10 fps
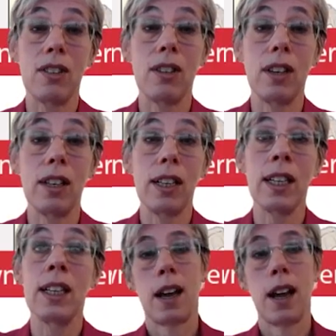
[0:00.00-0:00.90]
such
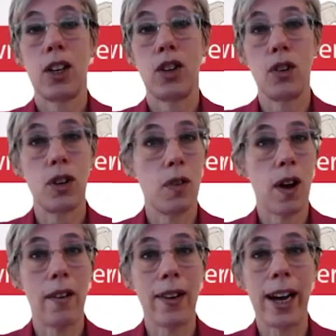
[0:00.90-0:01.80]
like. I don't know
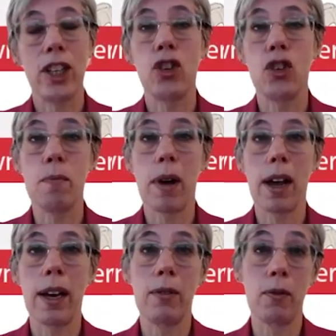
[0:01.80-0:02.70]
how I do
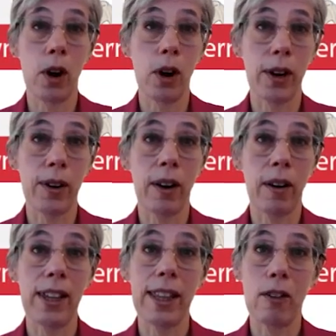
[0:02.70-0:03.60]
my work
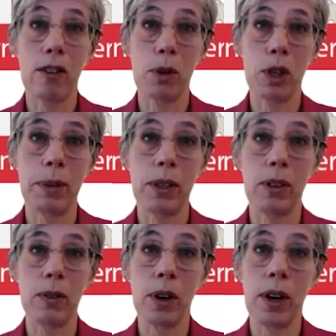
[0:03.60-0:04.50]
without Books
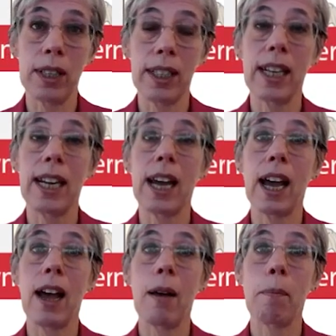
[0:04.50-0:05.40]
Beyond Words. They
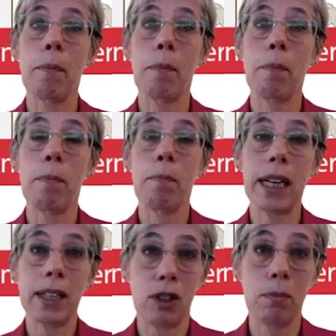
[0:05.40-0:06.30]
are
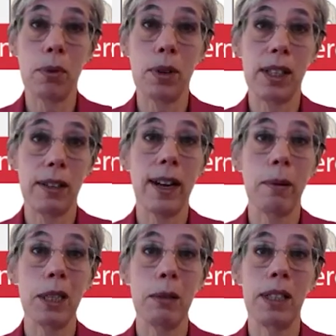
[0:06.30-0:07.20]
picture books
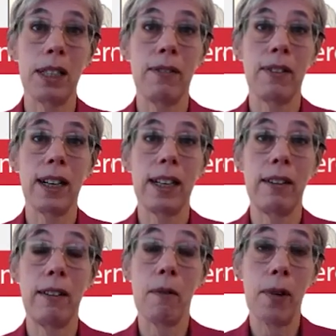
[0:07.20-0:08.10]
developed
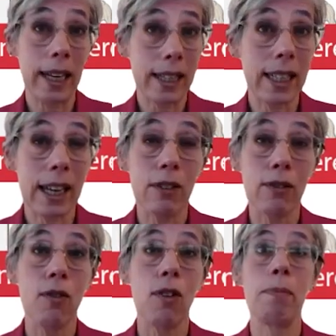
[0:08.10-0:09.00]
specifically with and
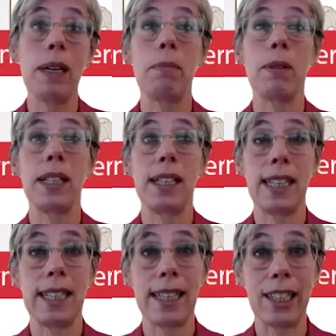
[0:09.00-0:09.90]
for people with an
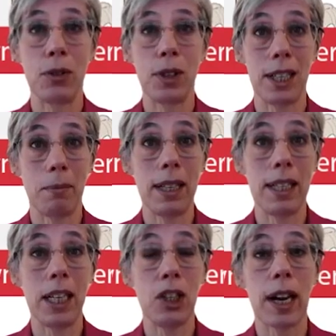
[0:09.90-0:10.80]
intellectual
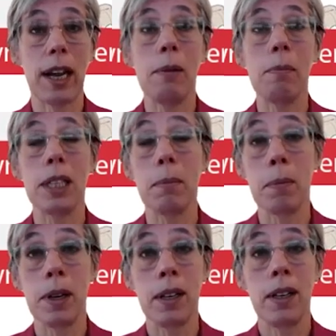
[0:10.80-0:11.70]
disability to help
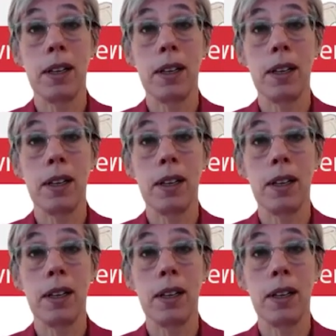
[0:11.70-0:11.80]
them